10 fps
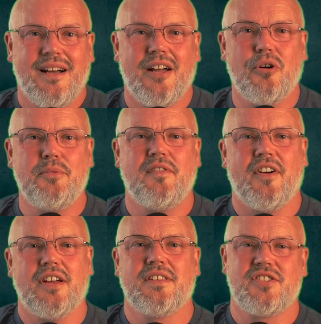I hope you
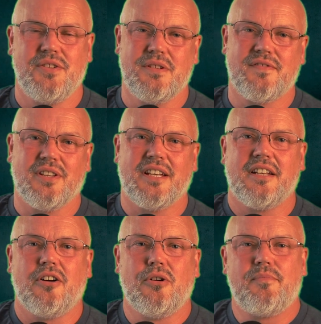find this useful and I
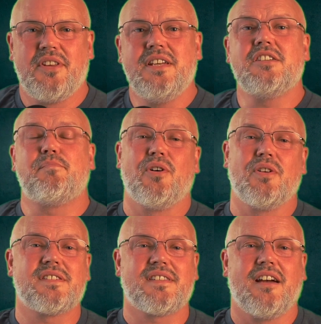hope these
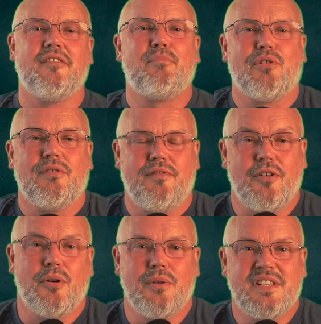points that I've brought
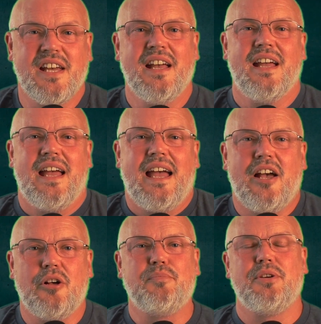forward
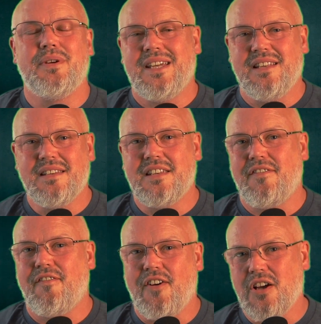help you in
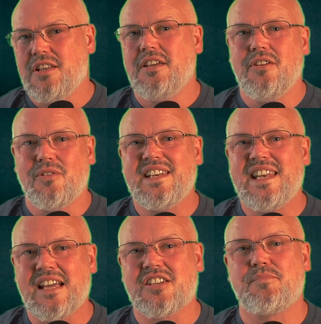defining your
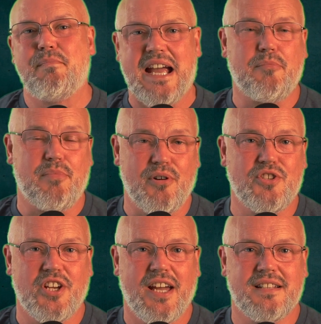next MACH
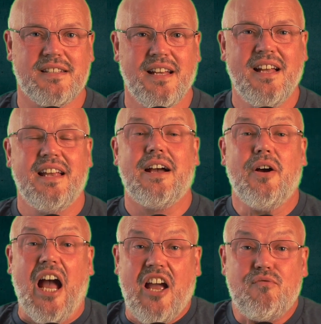project. Now,
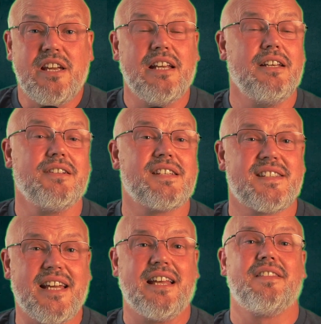I really
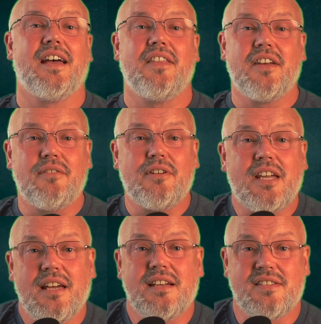understand that there are
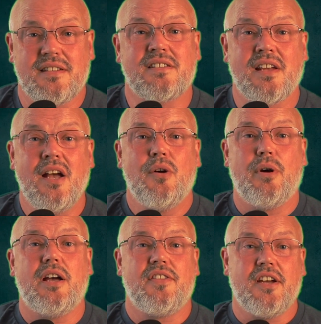cases
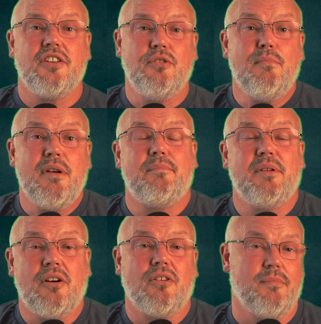where that you may be on a